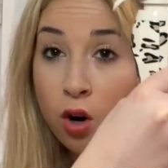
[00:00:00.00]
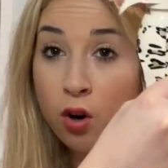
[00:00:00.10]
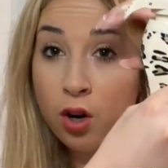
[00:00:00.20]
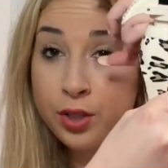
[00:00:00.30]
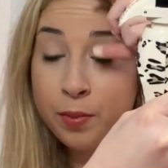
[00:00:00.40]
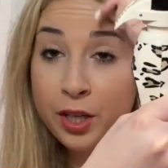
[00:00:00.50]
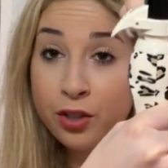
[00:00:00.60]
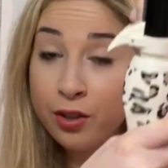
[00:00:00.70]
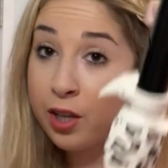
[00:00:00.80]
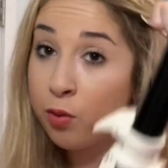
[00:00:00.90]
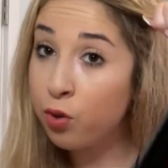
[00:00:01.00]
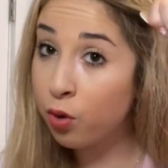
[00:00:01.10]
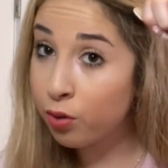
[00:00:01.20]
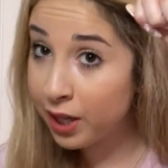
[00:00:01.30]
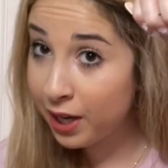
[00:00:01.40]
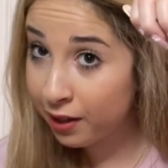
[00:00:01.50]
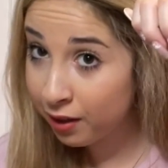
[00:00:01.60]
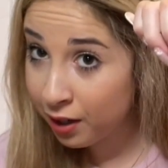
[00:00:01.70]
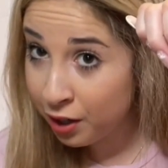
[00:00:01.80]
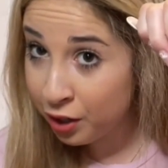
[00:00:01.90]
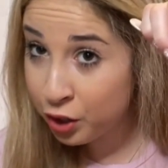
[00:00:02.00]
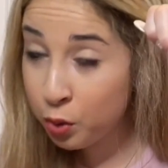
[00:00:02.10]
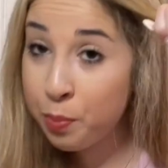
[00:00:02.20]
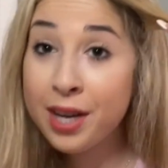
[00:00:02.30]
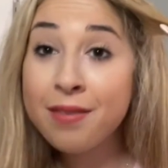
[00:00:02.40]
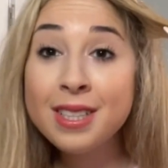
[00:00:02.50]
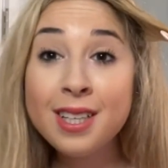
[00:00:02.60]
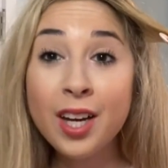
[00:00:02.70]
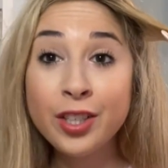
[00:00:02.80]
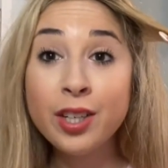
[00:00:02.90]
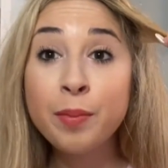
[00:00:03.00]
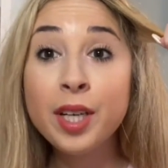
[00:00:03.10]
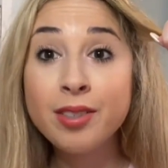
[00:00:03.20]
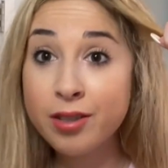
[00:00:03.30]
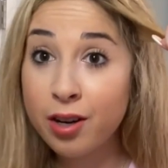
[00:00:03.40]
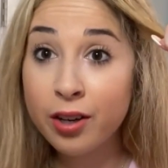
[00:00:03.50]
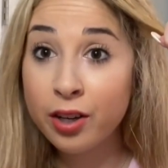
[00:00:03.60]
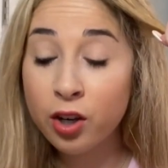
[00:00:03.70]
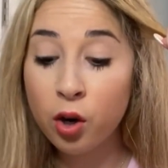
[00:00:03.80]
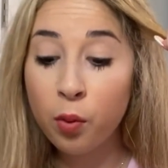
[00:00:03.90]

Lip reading: Also make sure that you don't take too big of a section because it's not going to curl